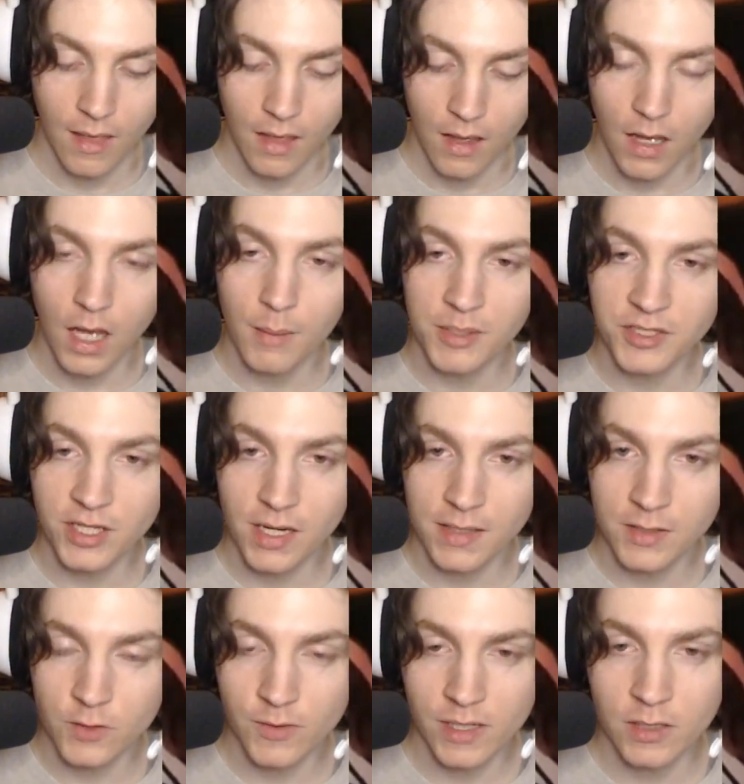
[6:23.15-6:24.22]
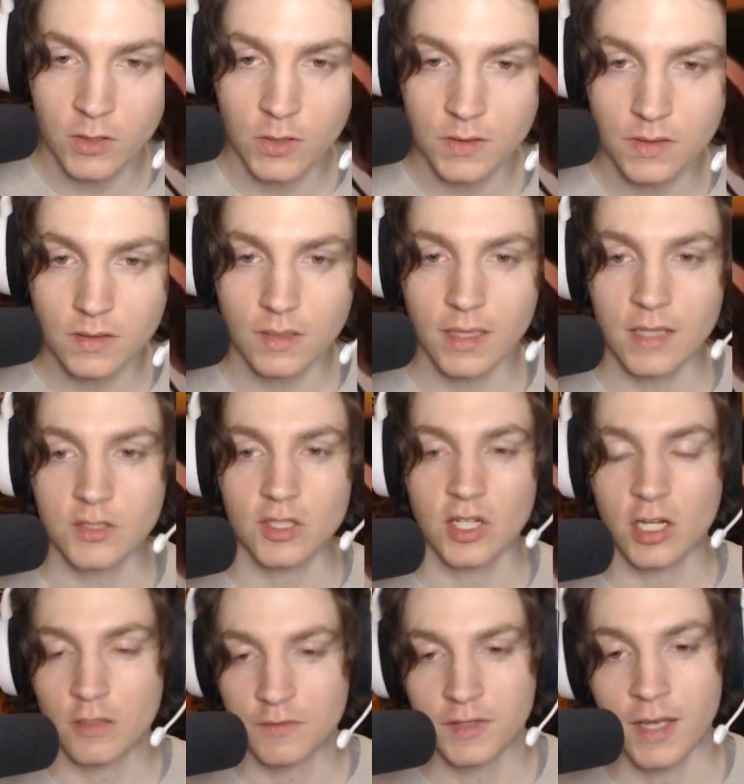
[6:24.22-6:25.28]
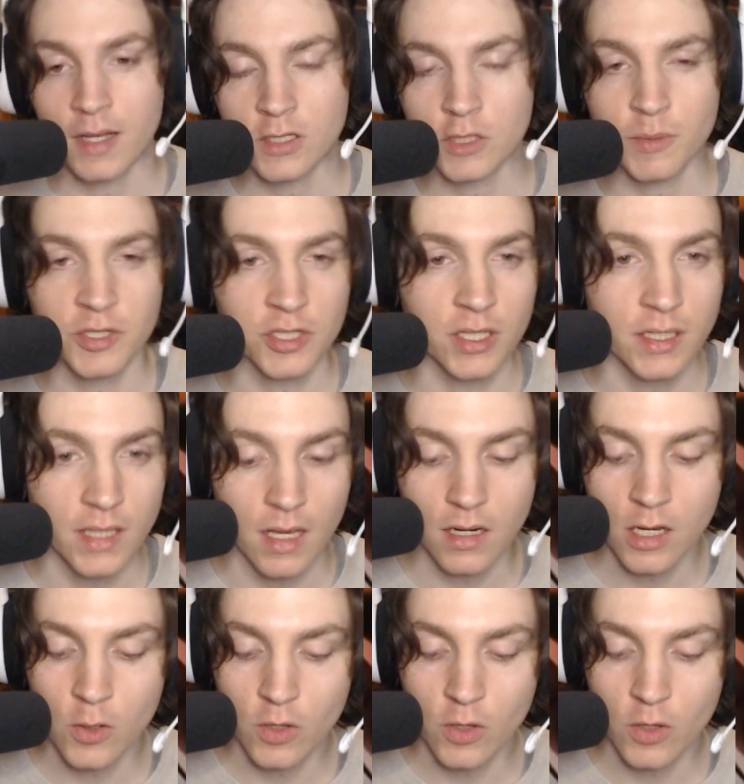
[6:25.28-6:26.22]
Magellan is really good against a lot of decks, especially yellow.